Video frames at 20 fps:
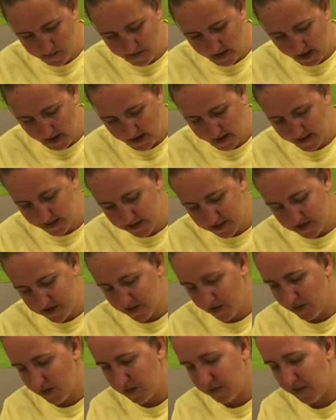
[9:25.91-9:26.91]
I like to
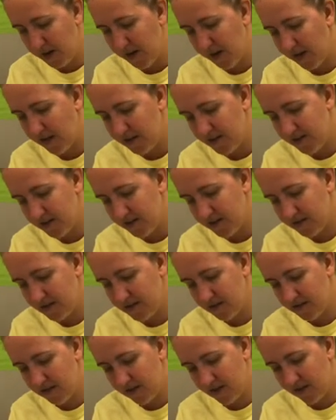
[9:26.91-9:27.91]
start with my
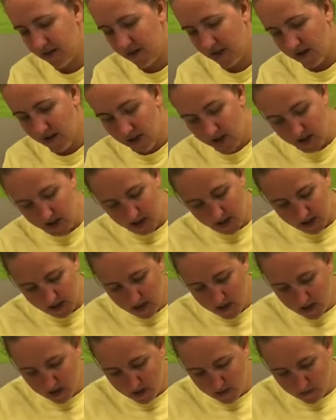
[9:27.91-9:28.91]
edges
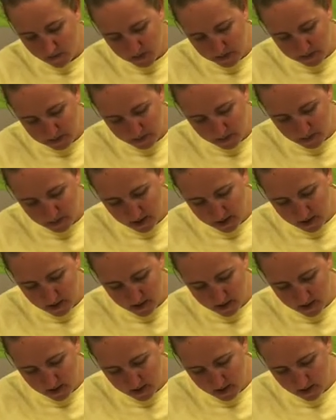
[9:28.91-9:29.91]
and work my way
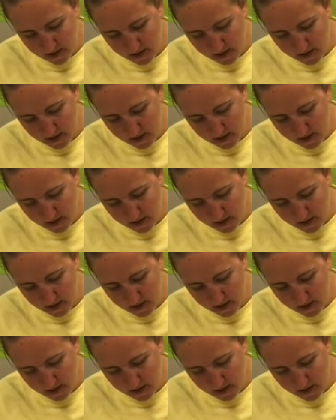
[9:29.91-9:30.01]
in.